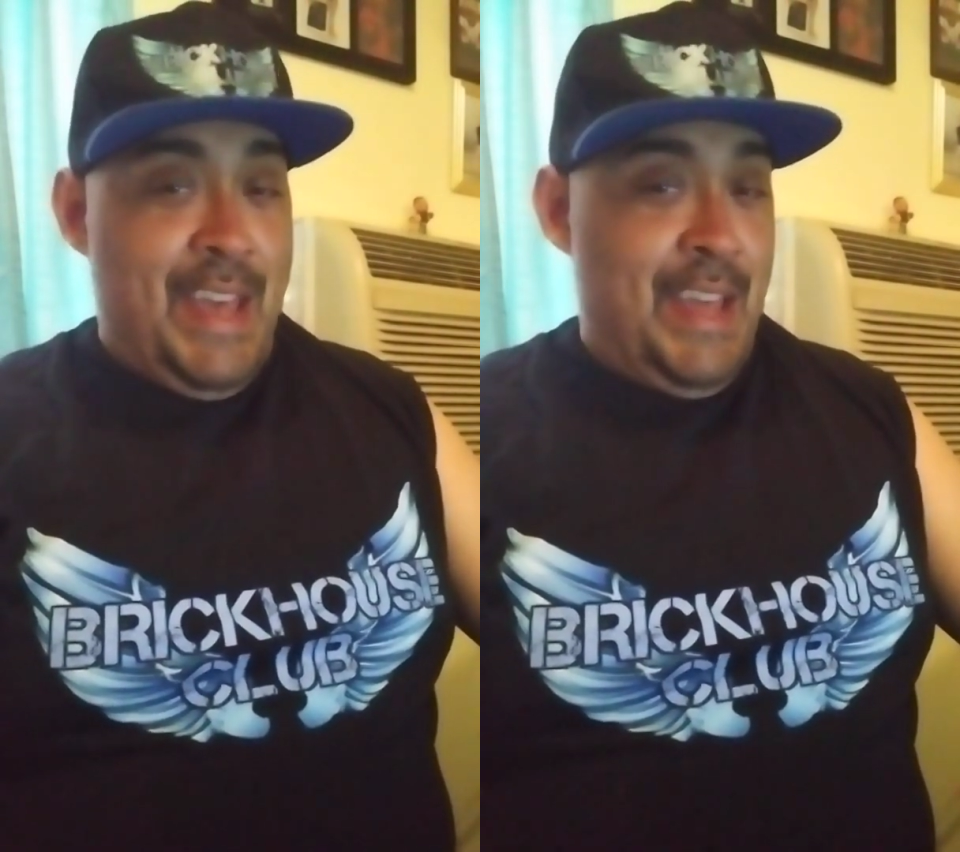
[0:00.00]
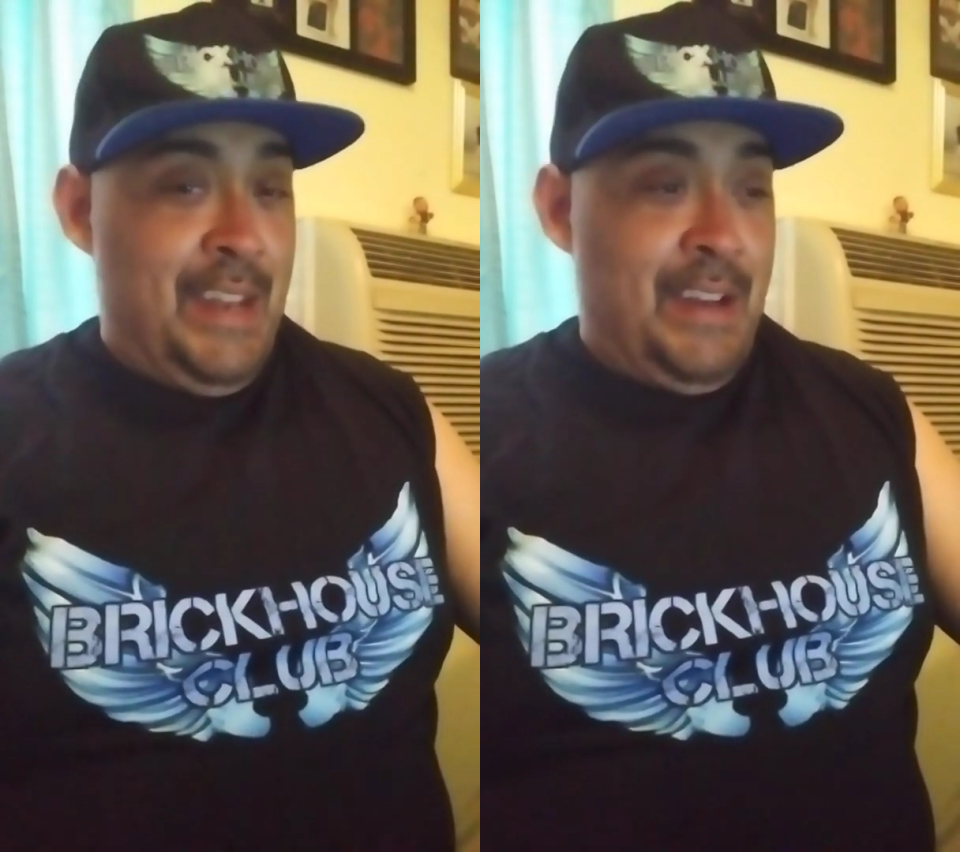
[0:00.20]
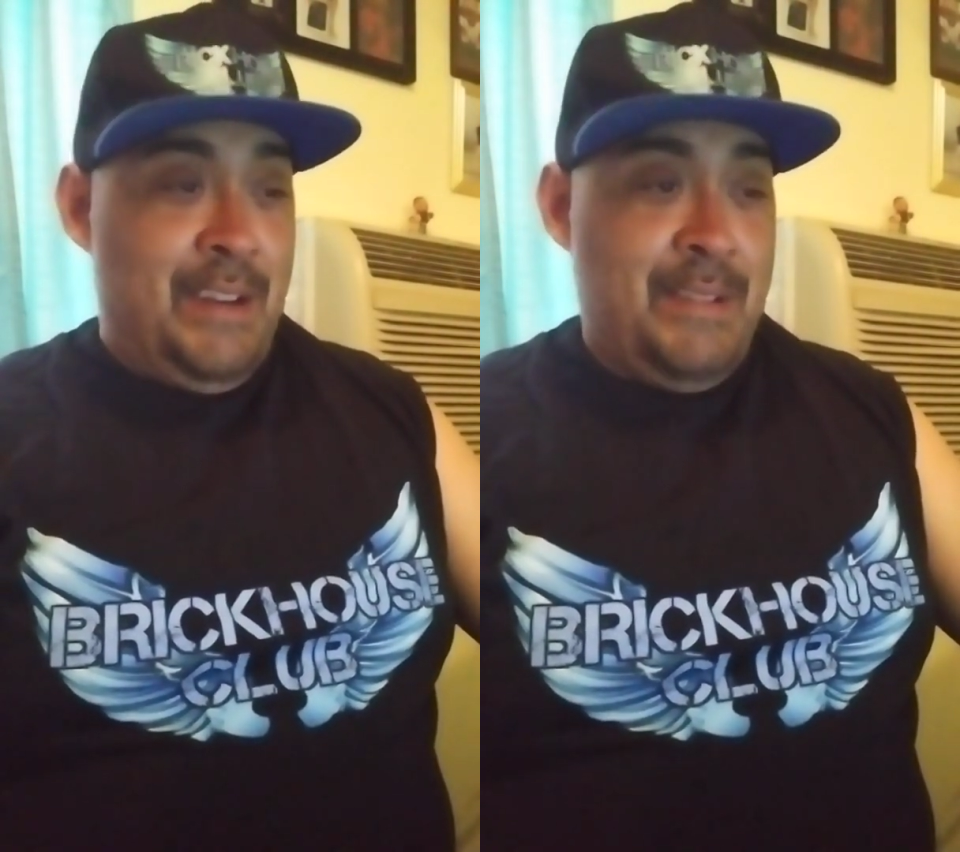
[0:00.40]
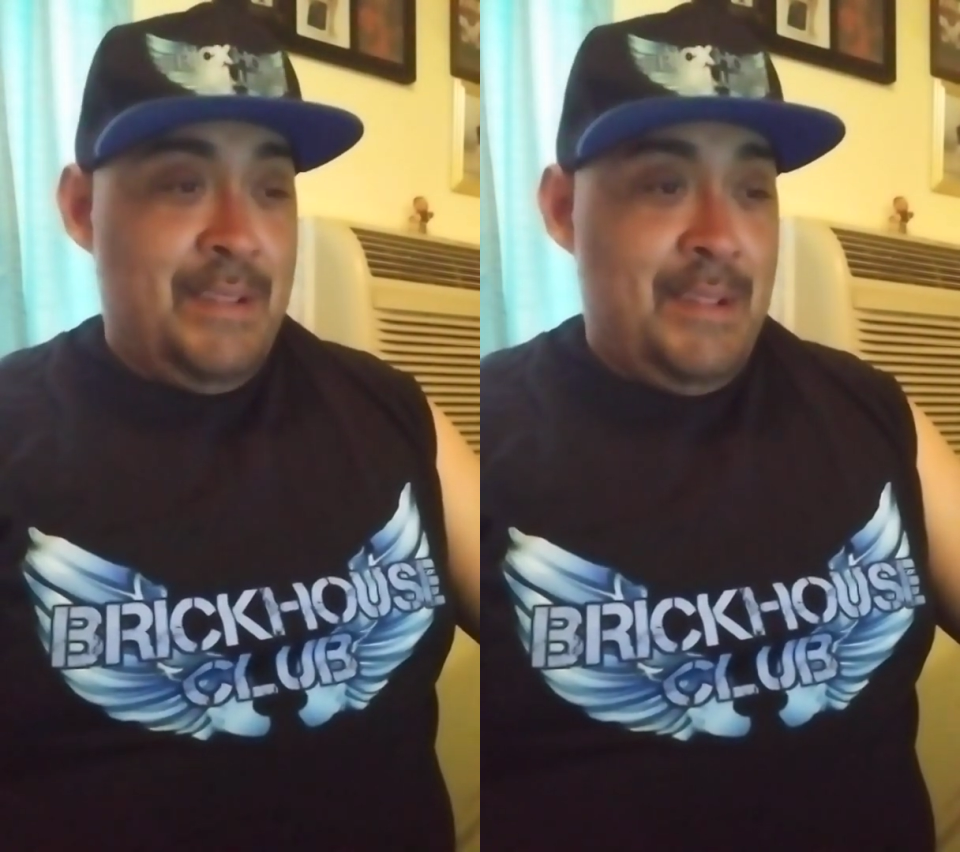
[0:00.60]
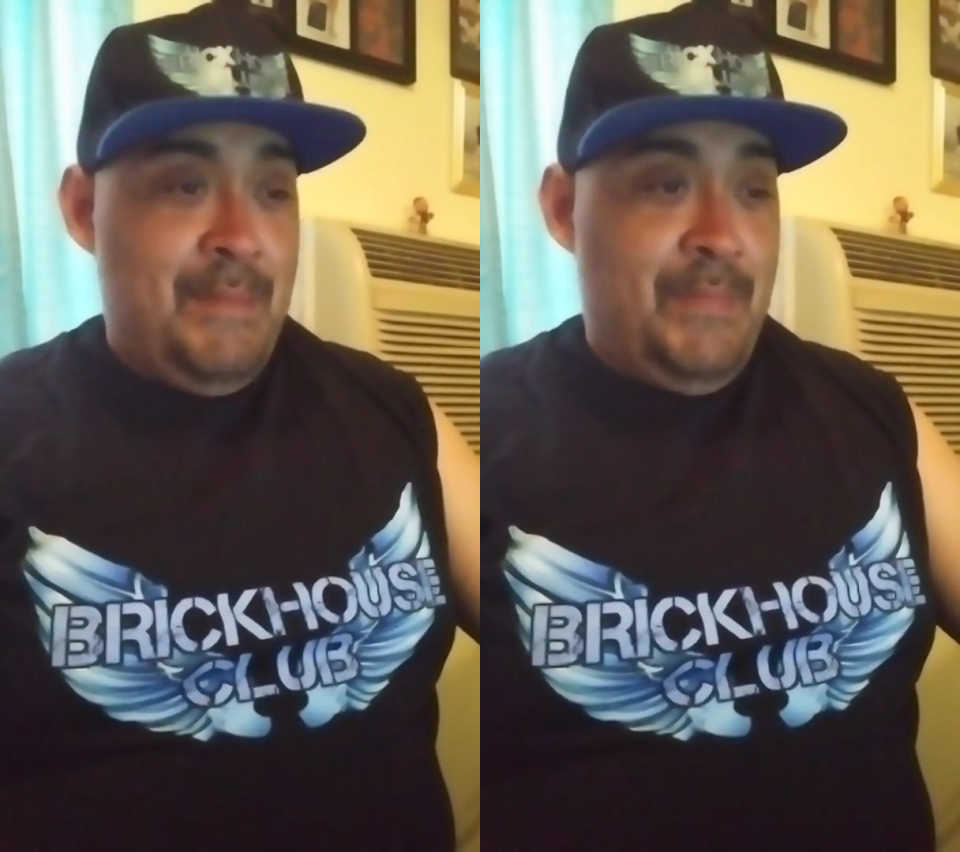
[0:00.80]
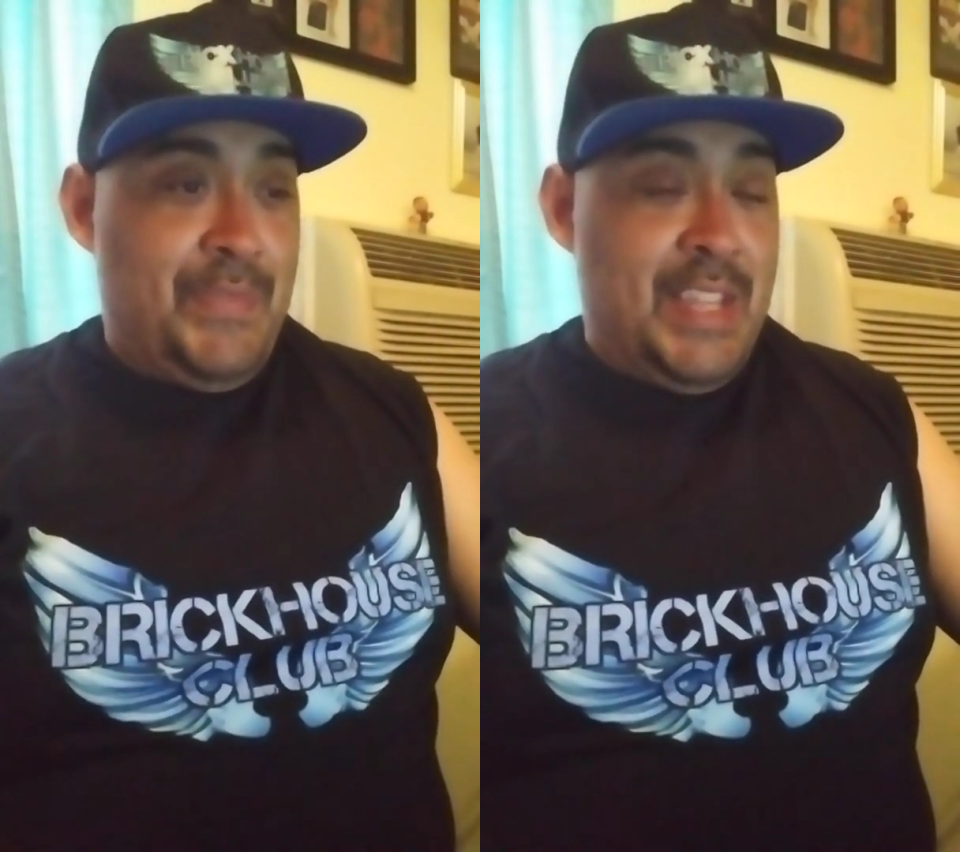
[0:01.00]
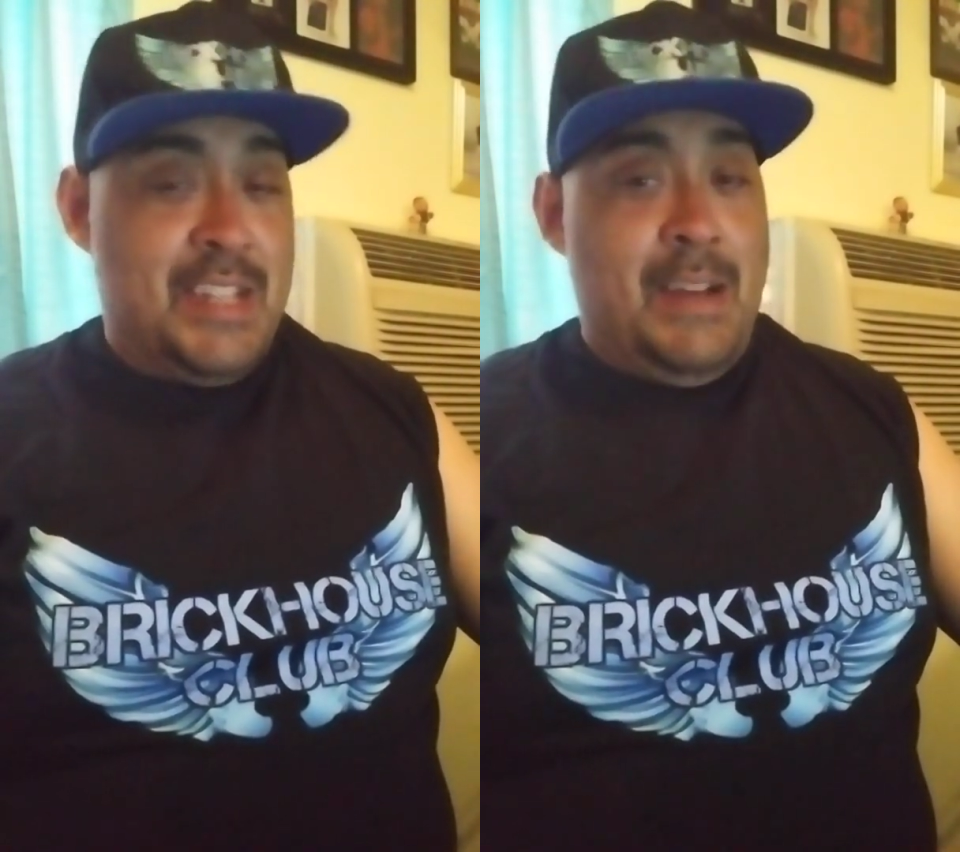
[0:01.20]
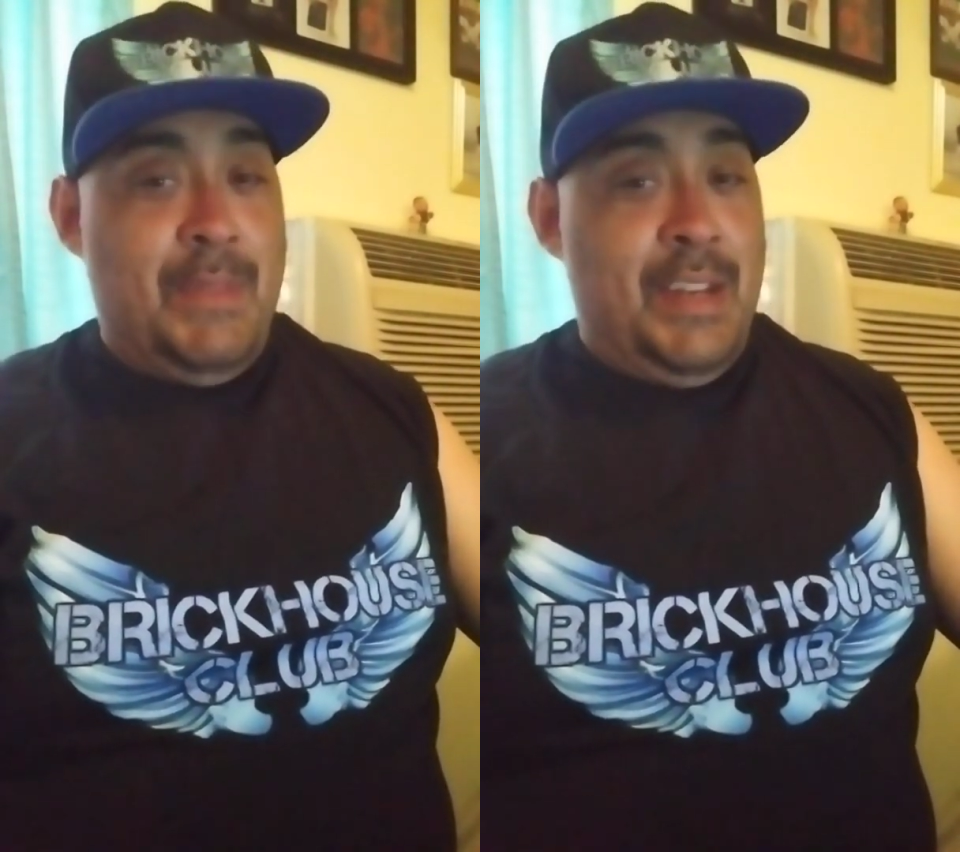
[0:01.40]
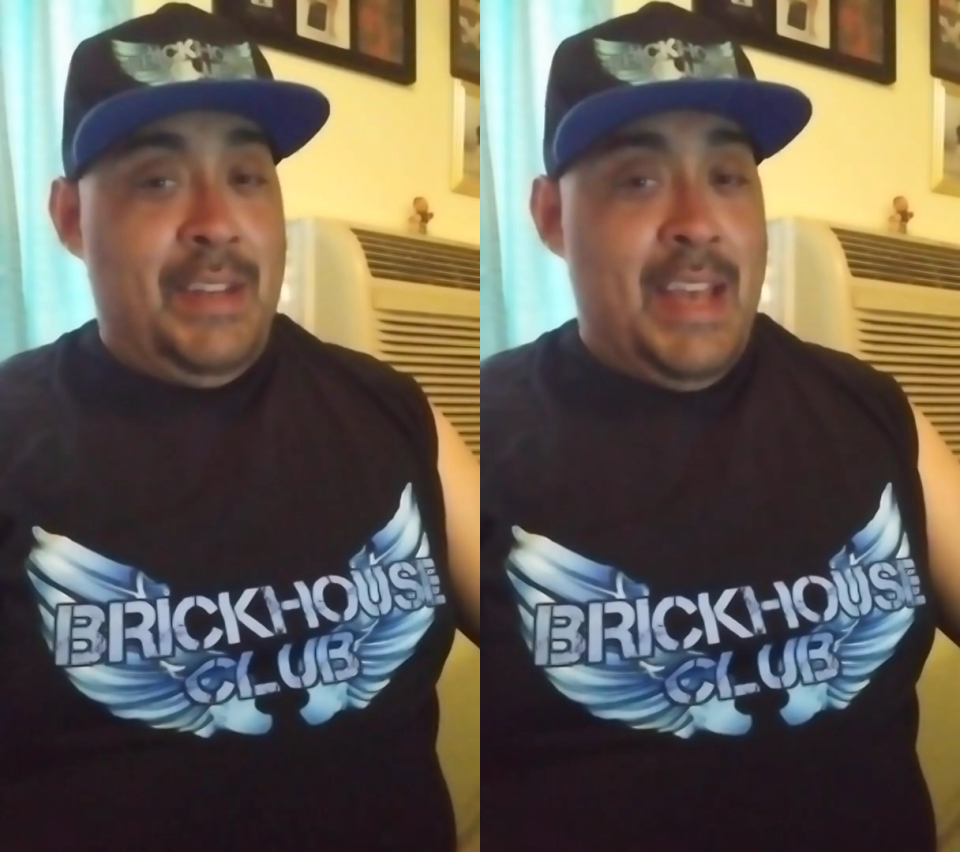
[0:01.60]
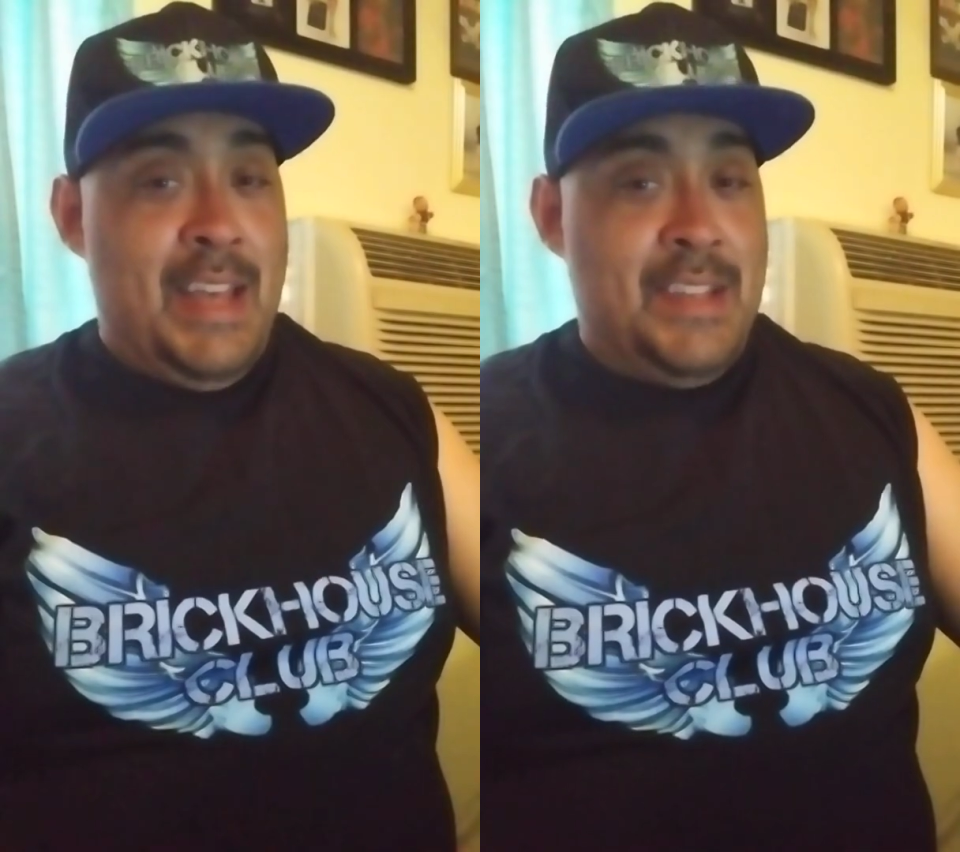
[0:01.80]
and that's
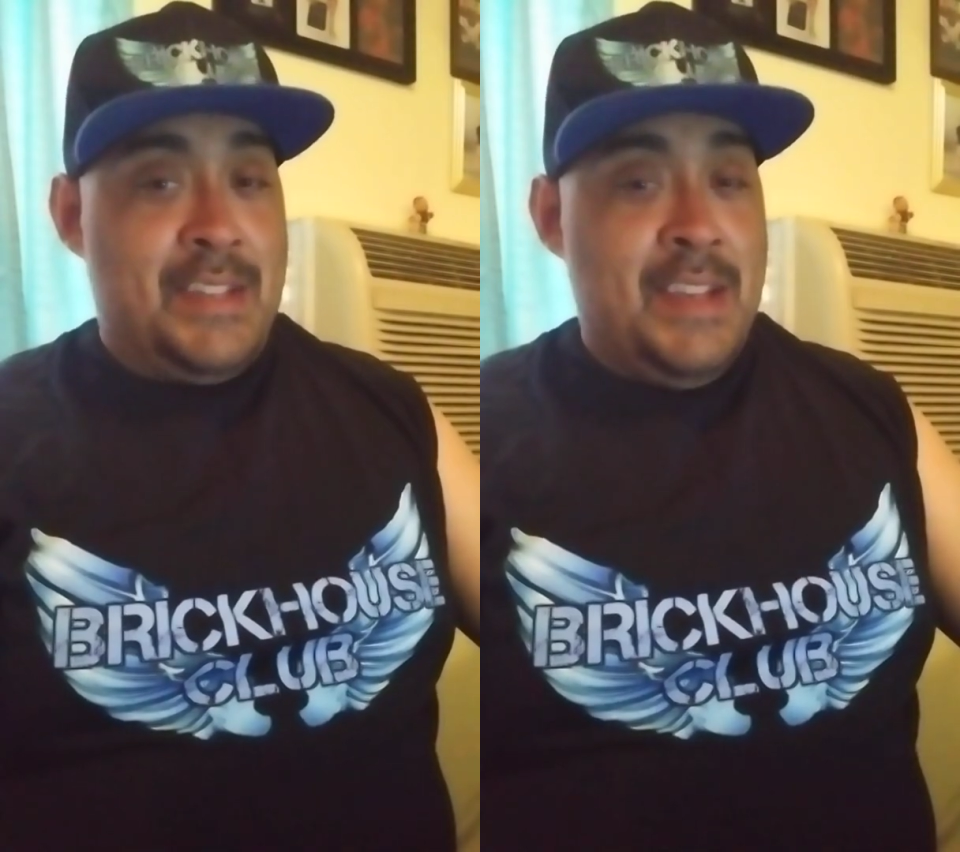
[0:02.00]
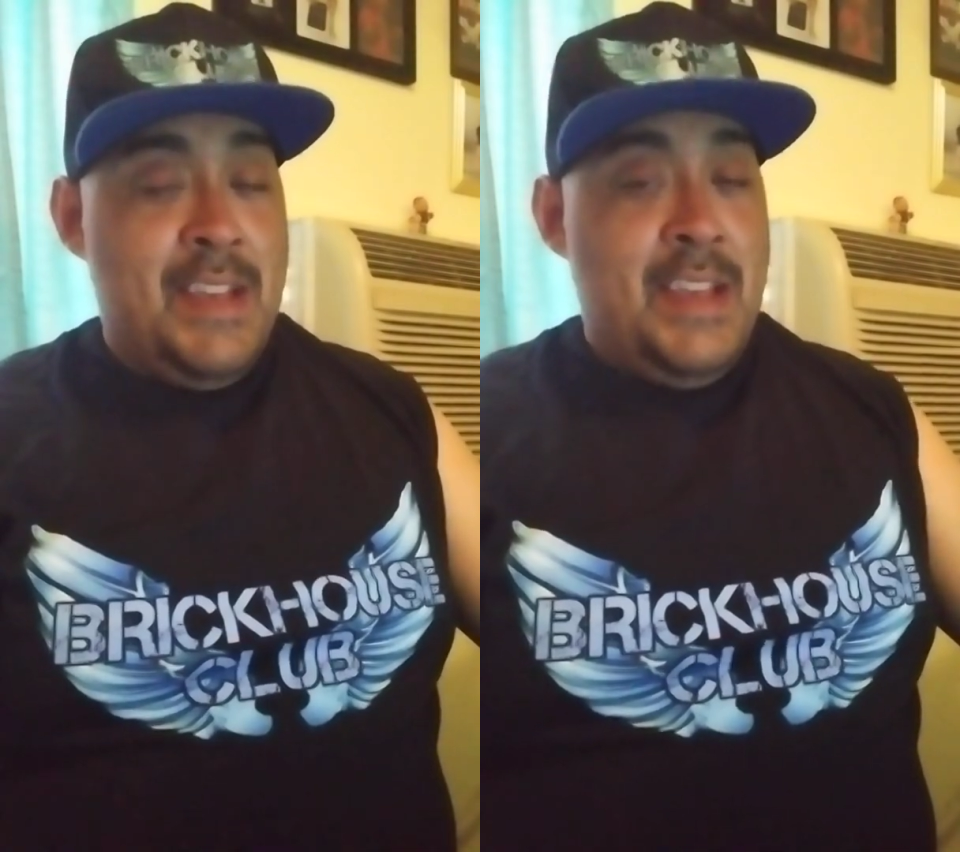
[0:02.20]
something that